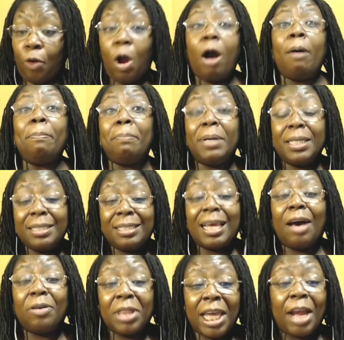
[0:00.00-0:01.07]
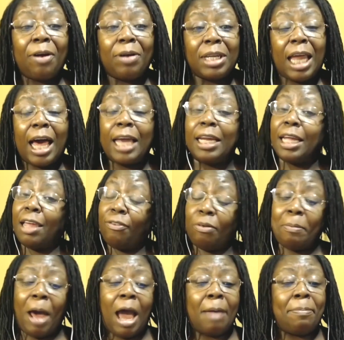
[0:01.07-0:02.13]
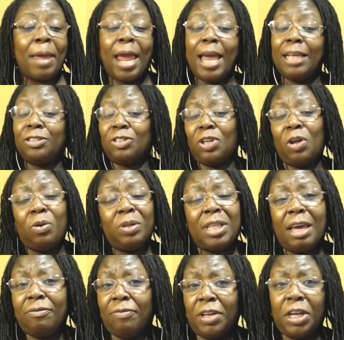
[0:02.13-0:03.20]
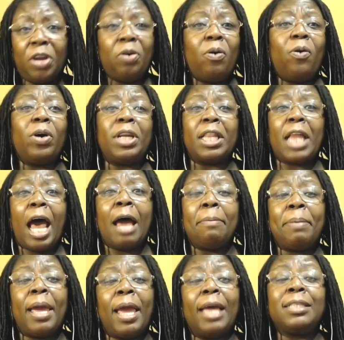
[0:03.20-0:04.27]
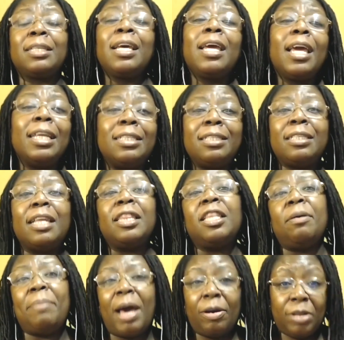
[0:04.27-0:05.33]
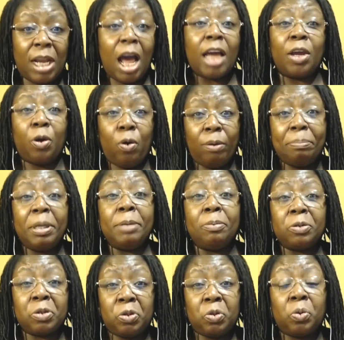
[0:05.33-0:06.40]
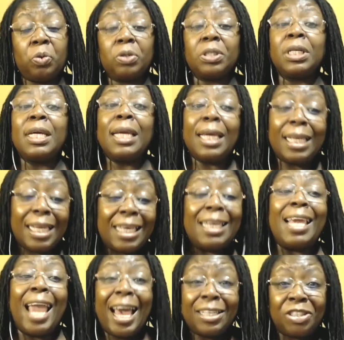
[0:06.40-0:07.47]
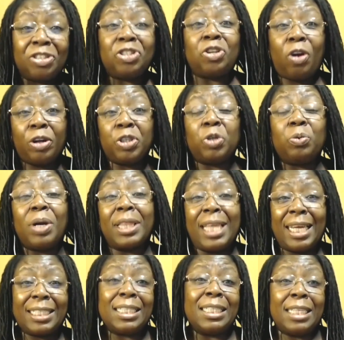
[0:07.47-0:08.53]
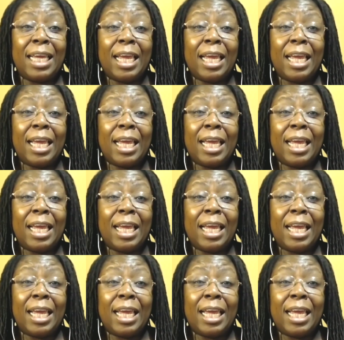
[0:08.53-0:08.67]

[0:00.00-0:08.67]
from South Carolina, give them iPads, load that video onto the iPads, and send them out knocking on people's doors. And he has to start doing that